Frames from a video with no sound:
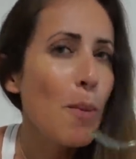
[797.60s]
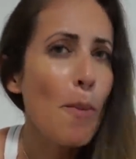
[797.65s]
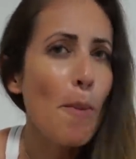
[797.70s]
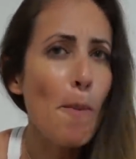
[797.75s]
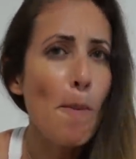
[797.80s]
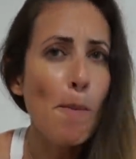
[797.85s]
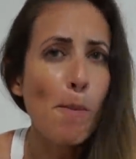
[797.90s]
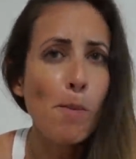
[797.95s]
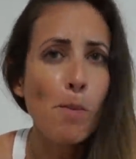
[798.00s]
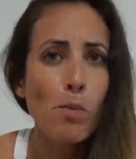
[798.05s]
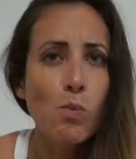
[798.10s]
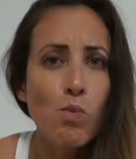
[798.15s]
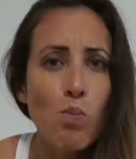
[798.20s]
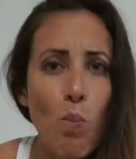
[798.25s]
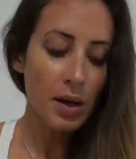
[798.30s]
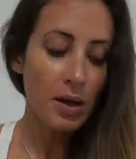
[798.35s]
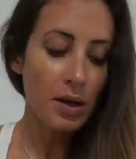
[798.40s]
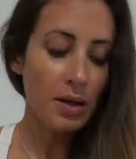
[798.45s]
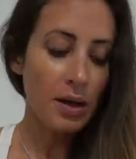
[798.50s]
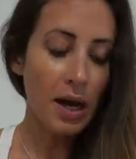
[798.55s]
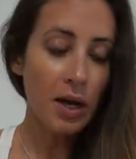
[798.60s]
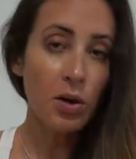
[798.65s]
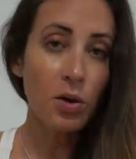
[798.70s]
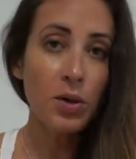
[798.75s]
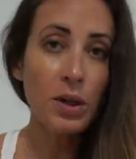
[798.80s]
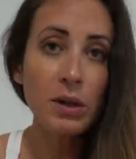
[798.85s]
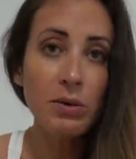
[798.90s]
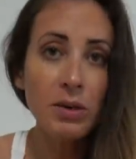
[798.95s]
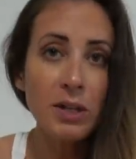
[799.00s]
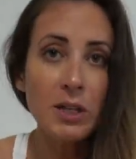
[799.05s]
Mmm. Not
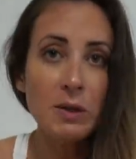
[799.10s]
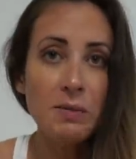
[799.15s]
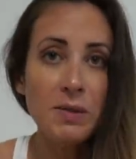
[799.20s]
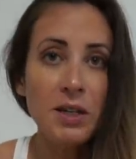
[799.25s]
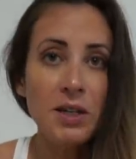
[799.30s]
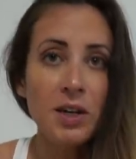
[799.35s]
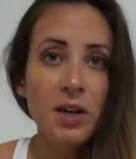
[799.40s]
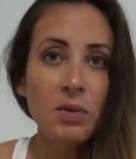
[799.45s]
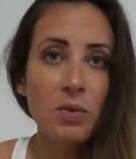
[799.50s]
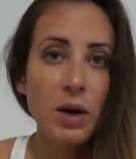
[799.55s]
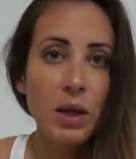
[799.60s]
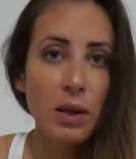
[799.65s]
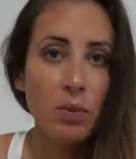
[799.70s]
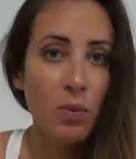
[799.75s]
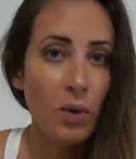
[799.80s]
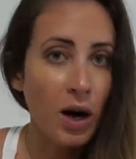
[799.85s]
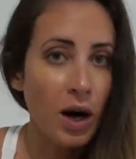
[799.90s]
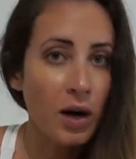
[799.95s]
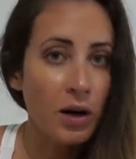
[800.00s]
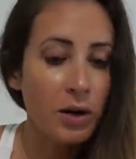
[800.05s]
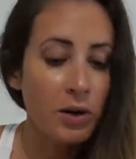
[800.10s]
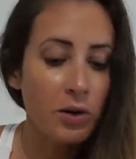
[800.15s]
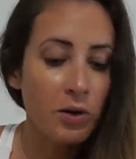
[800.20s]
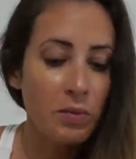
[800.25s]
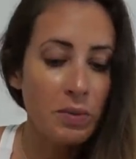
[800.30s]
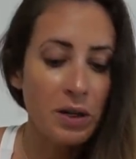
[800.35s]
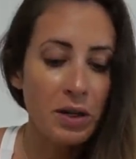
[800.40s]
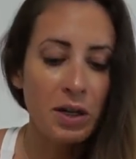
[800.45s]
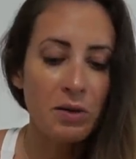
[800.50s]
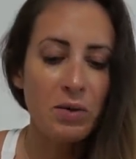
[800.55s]
only would this be good with Wahoo,
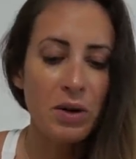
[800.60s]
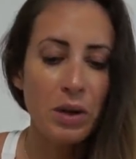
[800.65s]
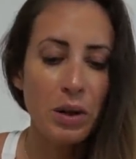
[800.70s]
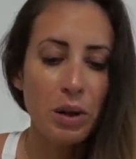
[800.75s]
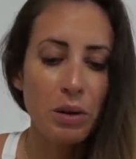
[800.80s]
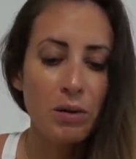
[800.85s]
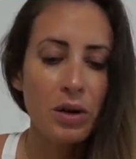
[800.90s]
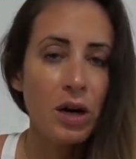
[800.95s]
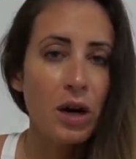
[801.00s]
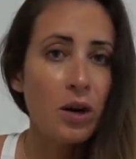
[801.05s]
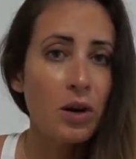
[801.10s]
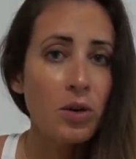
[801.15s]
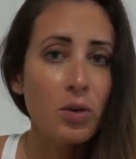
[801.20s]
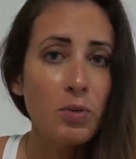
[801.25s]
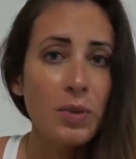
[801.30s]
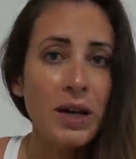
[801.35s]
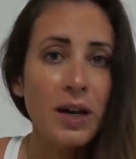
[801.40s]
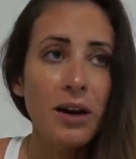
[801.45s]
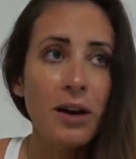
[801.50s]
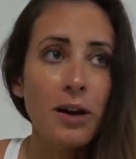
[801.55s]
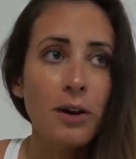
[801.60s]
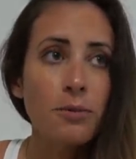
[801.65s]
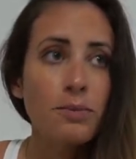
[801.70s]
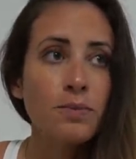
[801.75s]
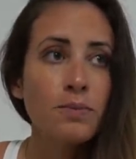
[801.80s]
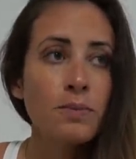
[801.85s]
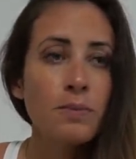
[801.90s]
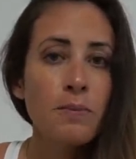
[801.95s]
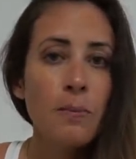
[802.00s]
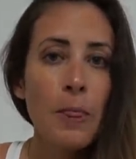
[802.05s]
be good with Cobia,